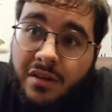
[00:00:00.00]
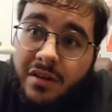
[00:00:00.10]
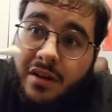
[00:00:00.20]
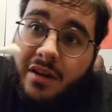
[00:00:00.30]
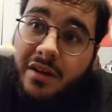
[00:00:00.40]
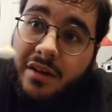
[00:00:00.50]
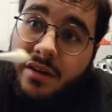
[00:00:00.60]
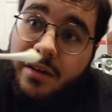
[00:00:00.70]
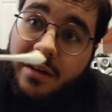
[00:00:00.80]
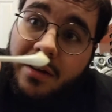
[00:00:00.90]

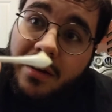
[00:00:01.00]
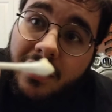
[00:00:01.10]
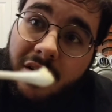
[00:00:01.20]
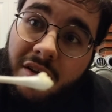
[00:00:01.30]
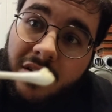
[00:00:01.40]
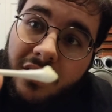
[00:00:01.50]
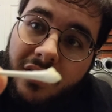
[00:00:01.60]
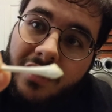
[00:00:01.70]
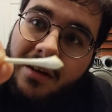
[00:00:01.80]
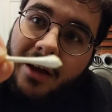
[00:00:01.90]
Like,
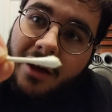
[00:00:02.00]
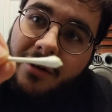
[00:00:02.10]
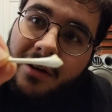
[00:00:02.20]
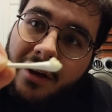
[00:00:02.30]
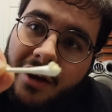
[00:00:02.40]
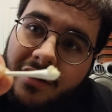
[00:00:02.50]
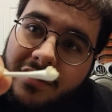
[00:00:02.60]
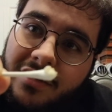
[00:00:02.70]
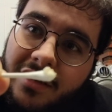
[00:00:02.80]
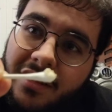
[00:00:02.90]
yeah, you can kind of
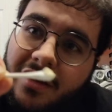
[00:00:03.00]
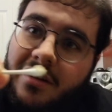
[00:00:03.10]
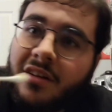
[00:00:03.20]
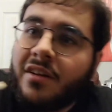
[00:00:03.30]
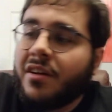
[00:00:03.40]
see it there.